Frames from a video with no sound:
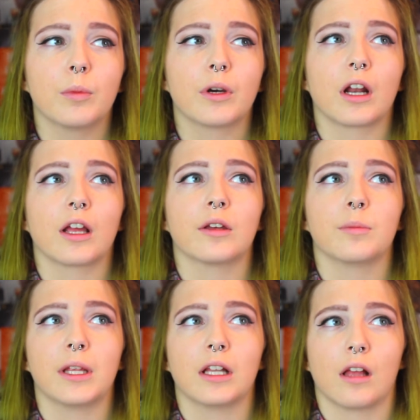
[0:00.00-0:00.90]
But I
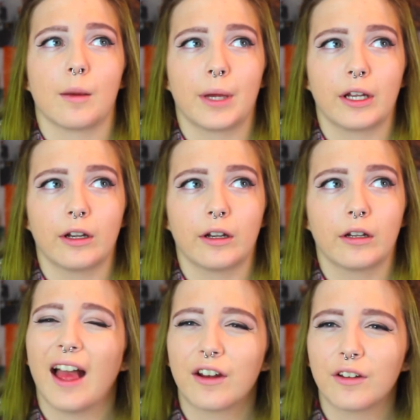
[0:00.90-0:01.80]
could be a lot better.
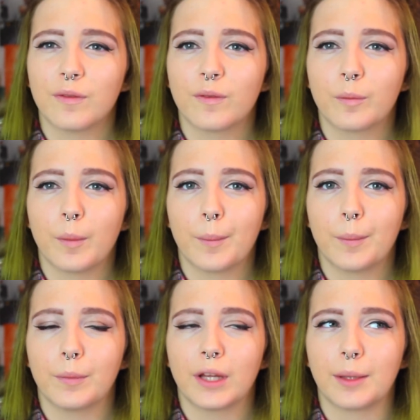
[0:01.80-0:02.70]
And I've
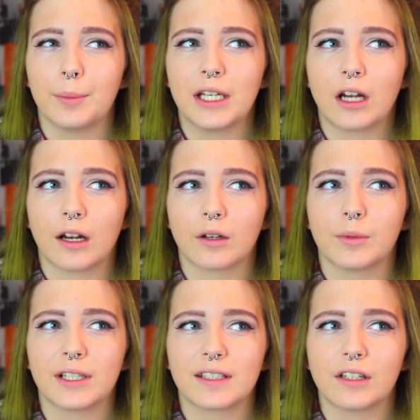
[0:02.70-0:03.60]
like been hard on
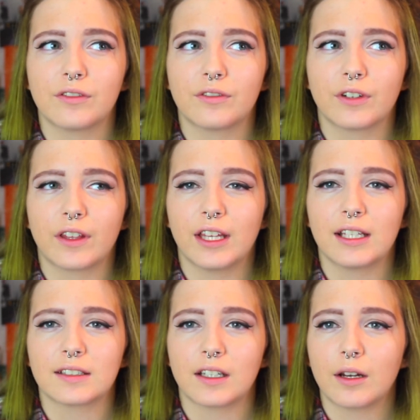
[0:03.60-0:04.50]
myself for
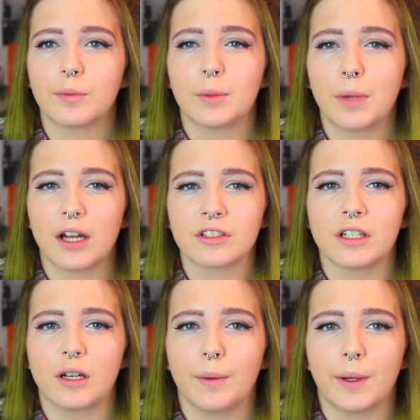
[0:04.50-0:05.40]
things that I've been
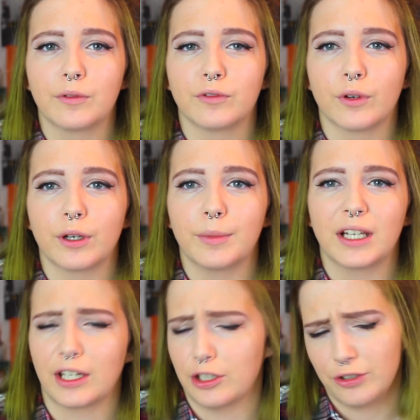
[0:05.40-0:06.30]
passionate about before. I mean,
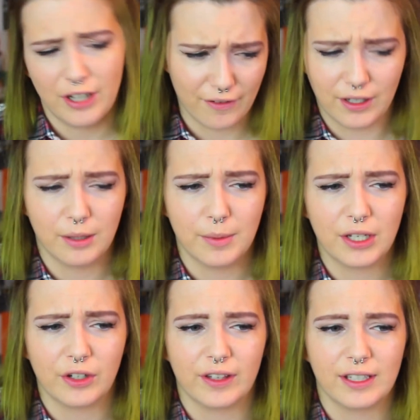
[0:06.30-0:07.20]
like, you're never gonna be
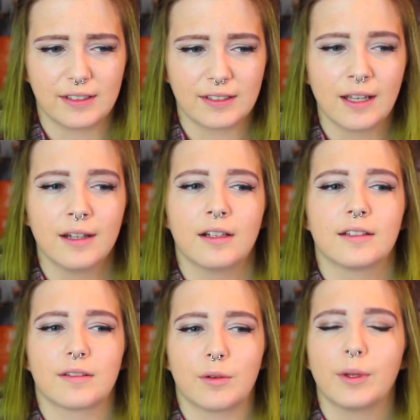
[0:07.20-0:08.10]
good at this.
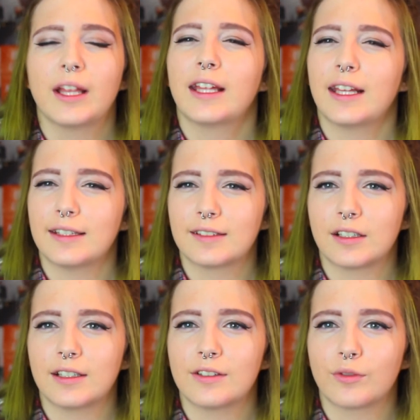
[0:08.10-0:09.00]
So it's
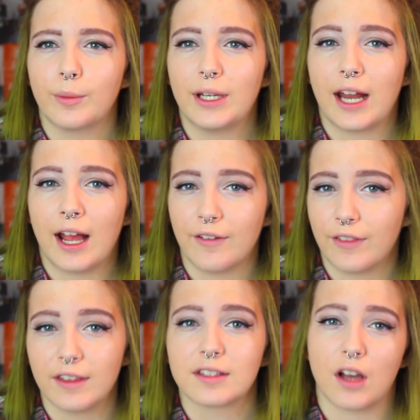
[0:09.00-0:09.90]
nice for me to
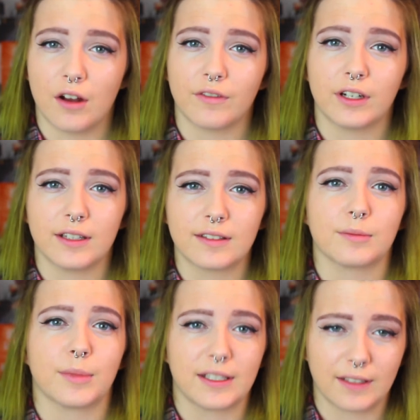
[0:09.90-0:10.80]
have this confidence
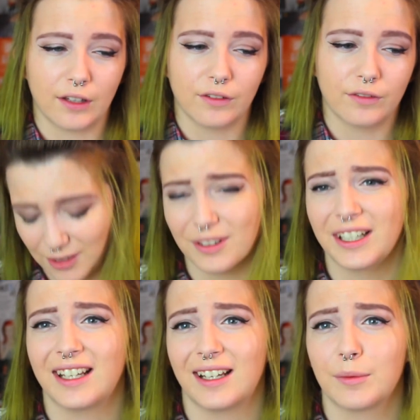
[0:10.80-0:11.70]
in myself. No,
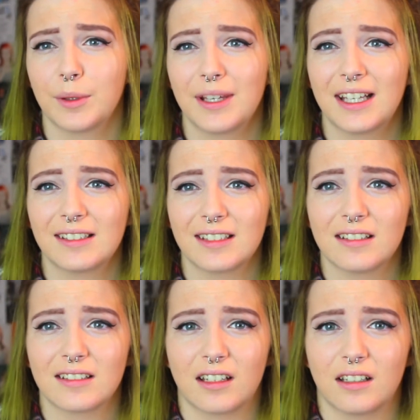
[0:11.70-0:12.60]
really, am I making
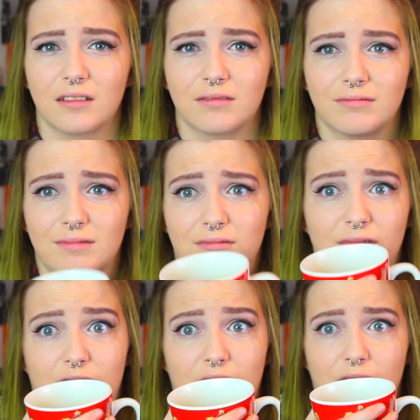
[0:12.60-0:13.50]
sense? I
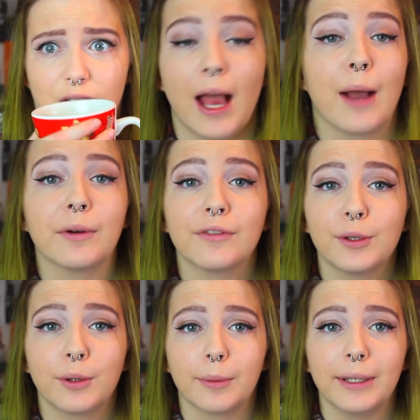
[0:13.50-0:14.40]
don't know. How have
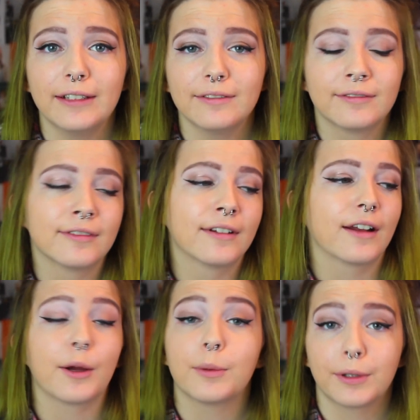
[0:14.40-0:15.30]
you all been?
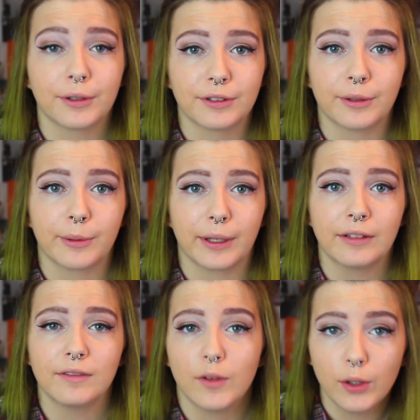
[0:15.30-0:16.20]
I hope you're all doing
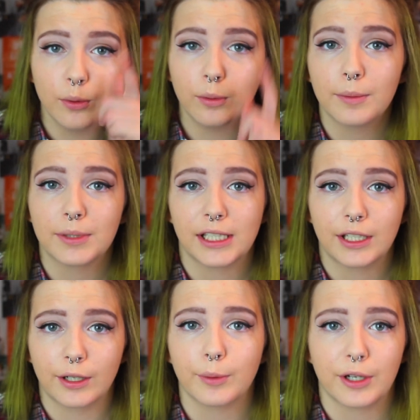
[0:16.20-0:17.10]
well. You in
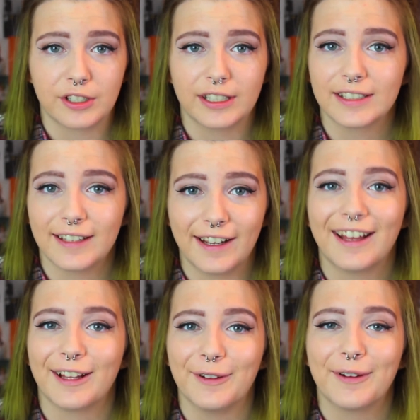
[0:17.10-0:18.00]
particular watching this. Hi,
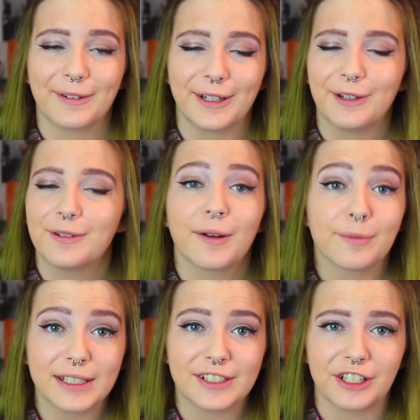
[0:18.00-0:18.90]
hello, how are you?
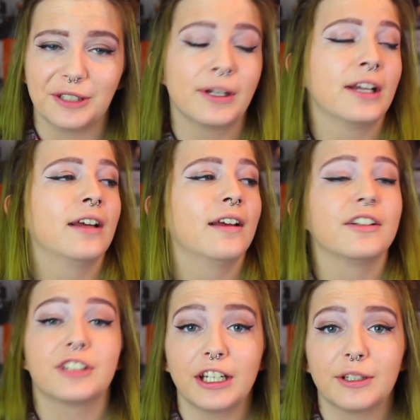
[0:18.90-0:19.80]
I've missed you.
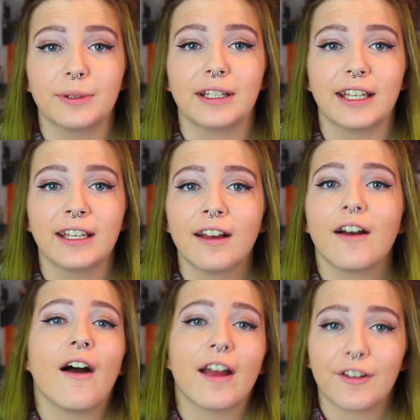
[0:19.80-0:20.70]
Genuinely,
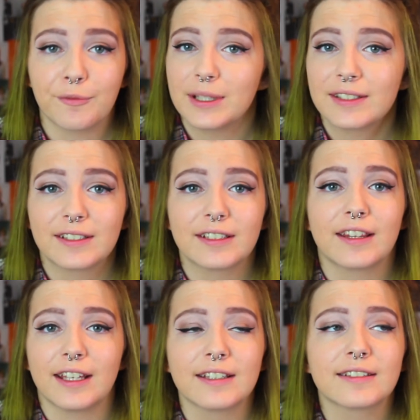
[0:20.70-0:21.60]
I have
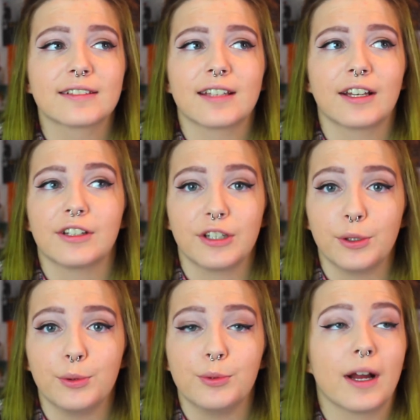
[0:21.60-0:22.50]
missed this and
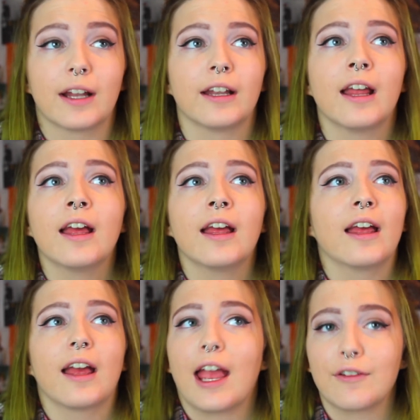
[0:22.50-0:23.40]
you and
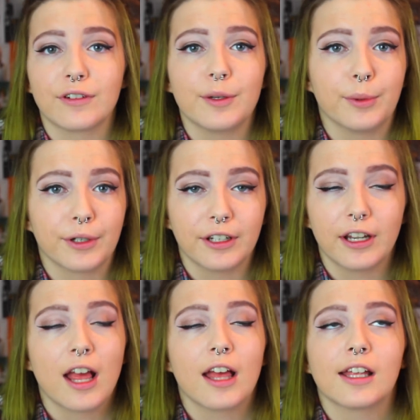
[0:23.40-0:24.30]

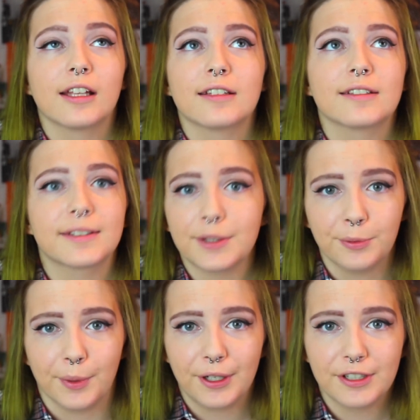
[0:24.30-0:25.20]
everyone
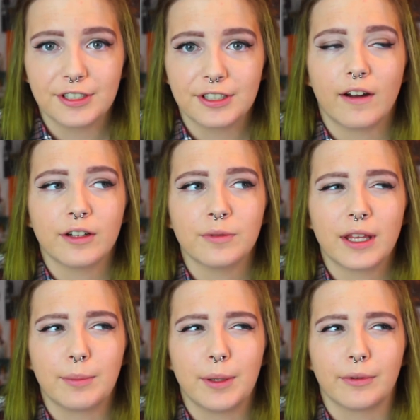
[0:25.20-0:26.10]
so much. I don't
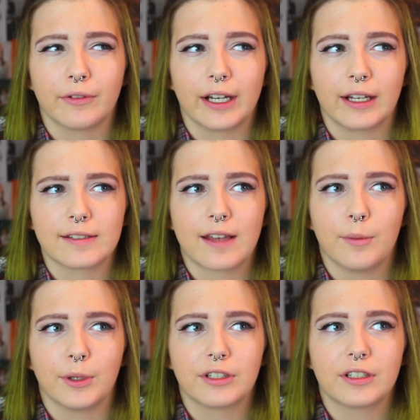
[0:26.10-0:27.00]
think people realize
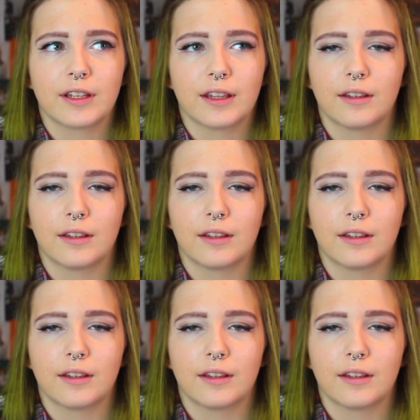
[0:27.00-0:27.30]
how much